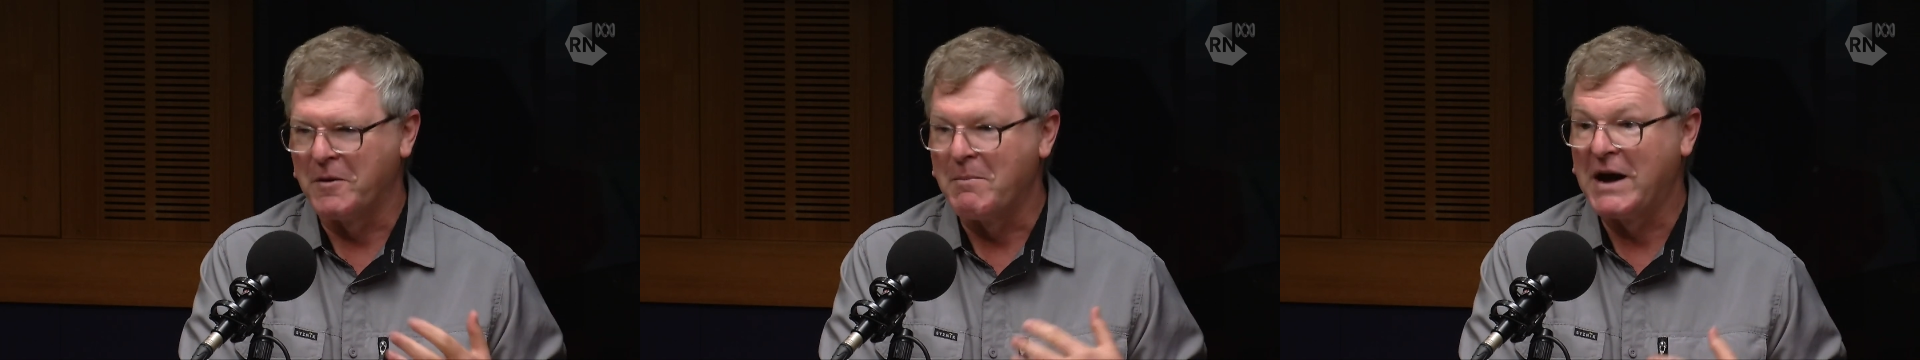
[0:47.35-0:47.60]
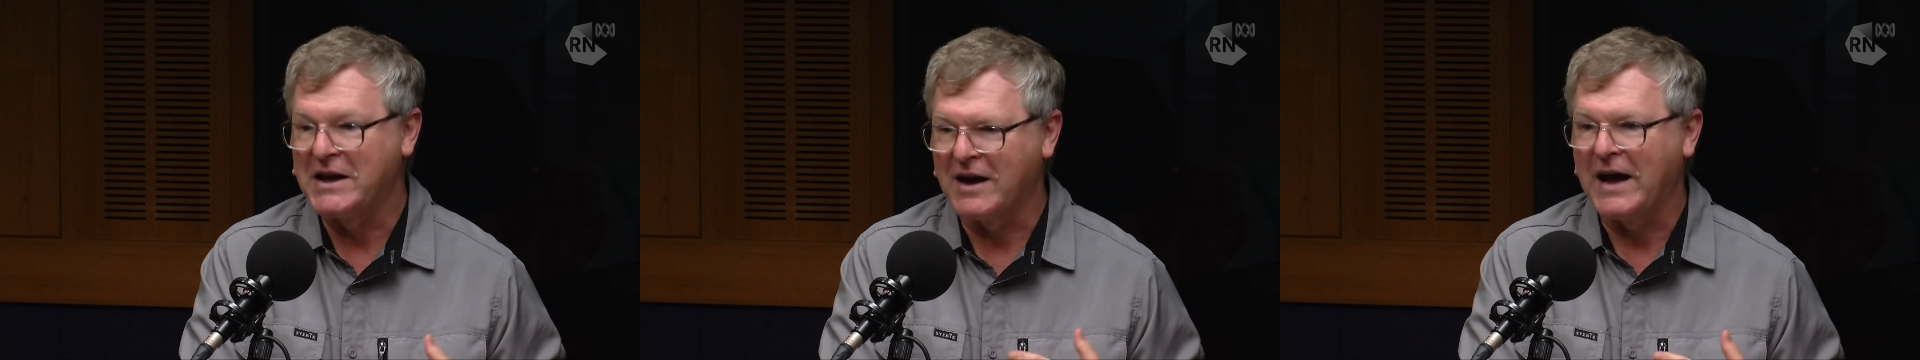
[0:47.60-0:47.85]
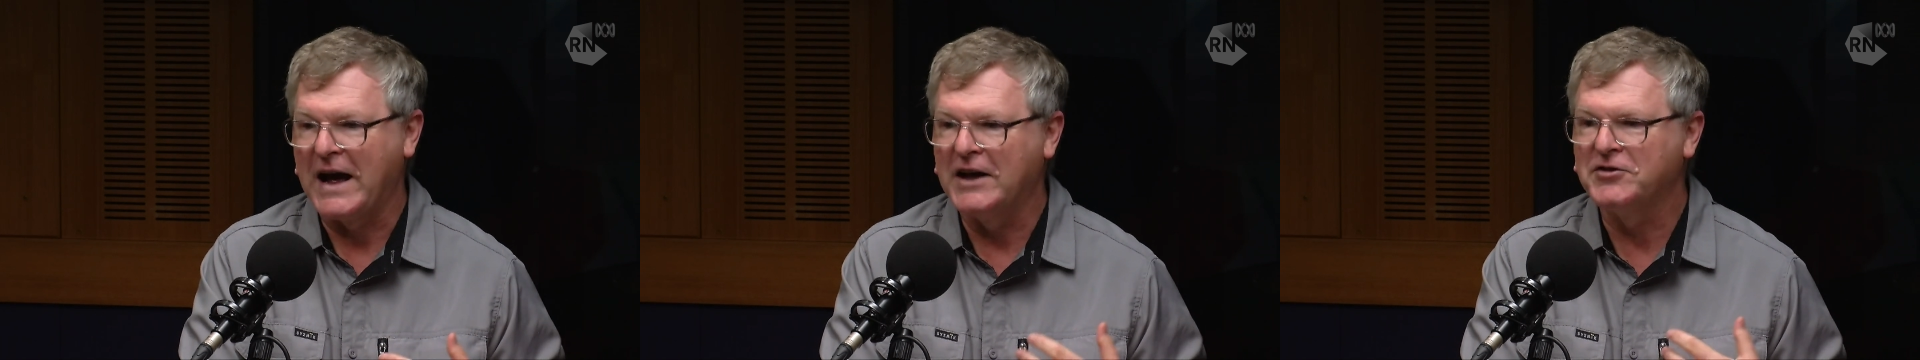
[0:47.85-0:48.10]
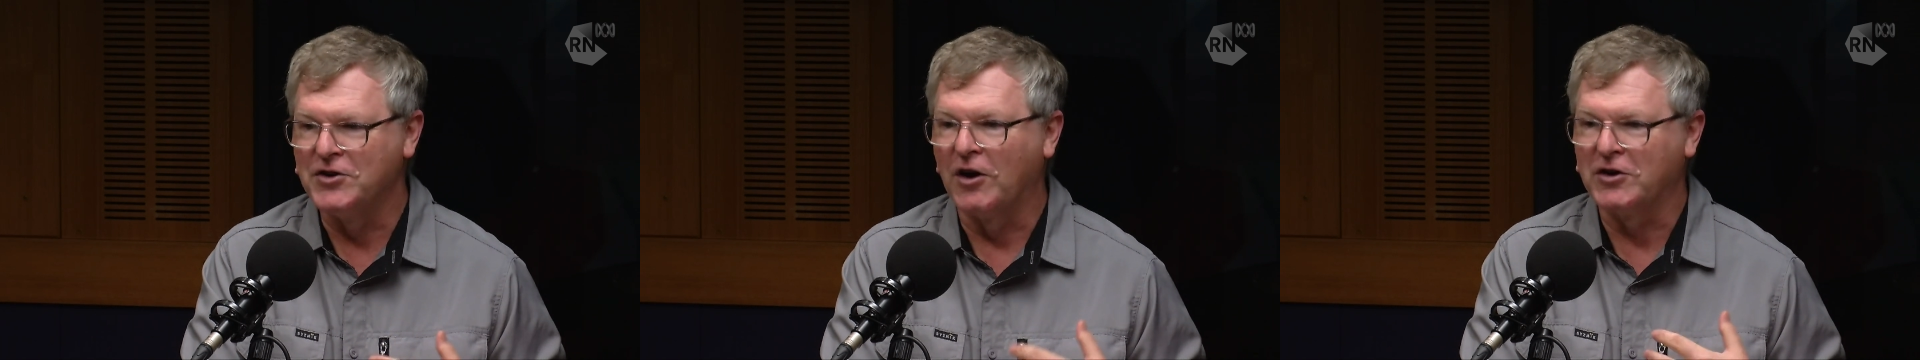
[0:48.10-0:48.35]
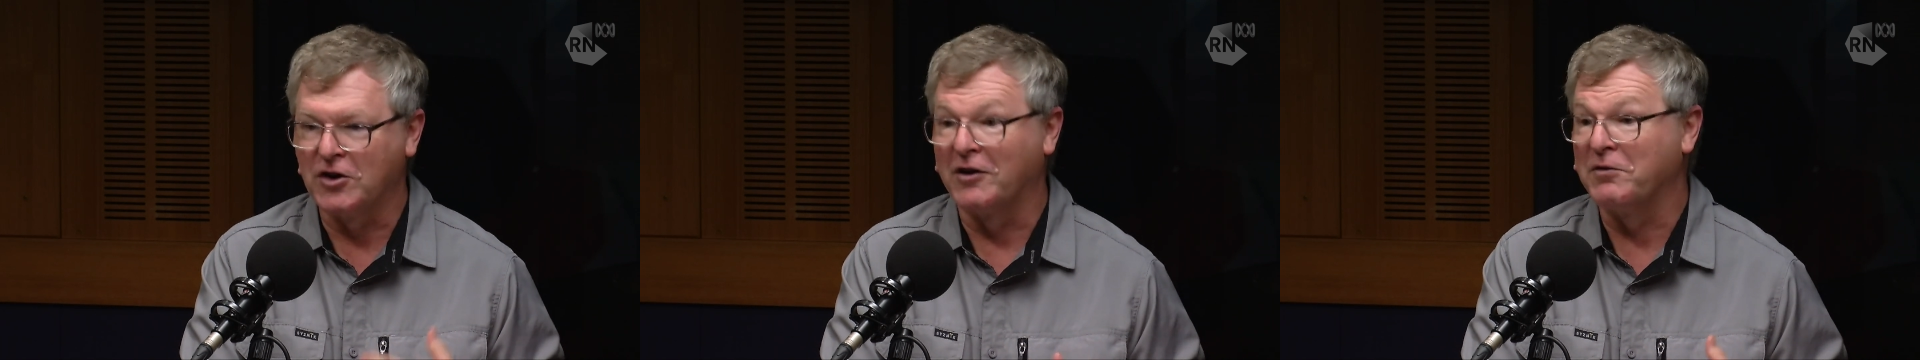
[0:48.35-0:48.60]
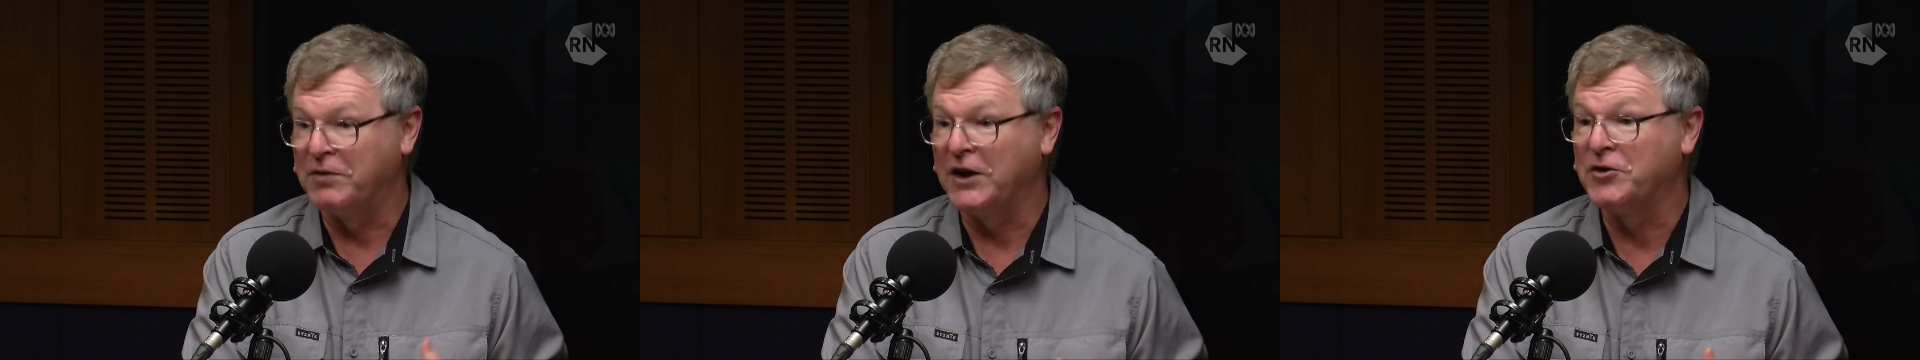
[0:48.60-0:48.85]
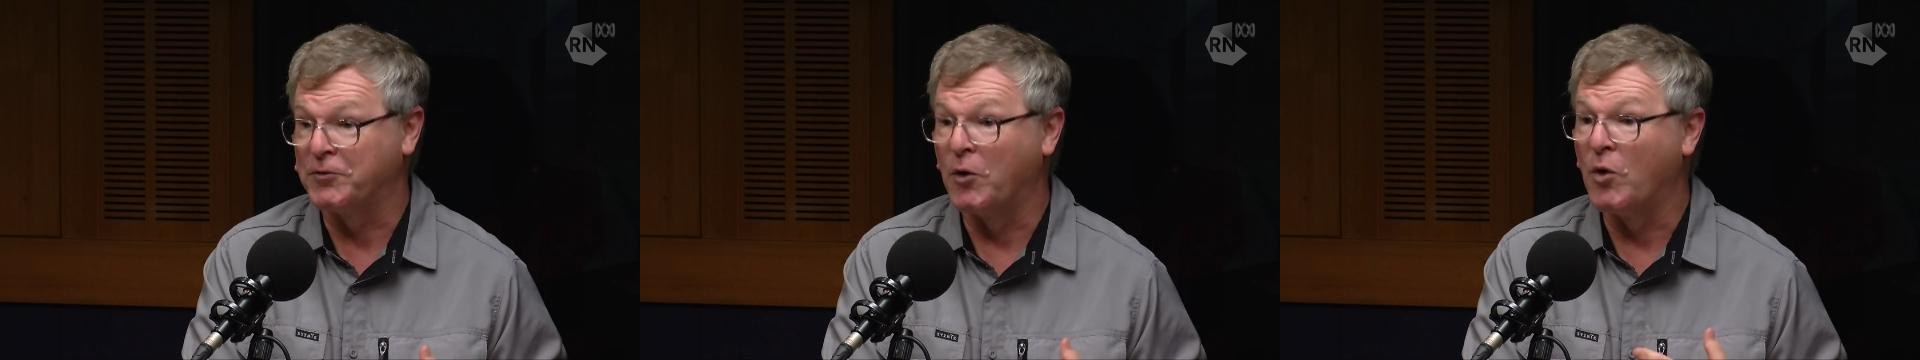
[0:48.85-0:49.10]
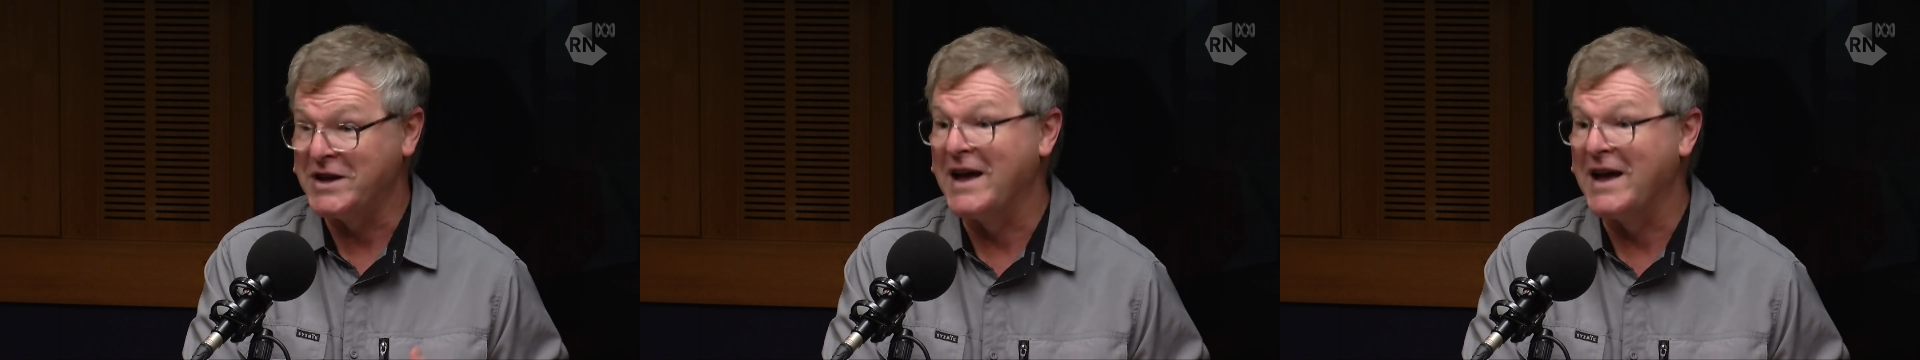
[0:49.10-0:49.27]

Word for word: the maker, has not got a fix for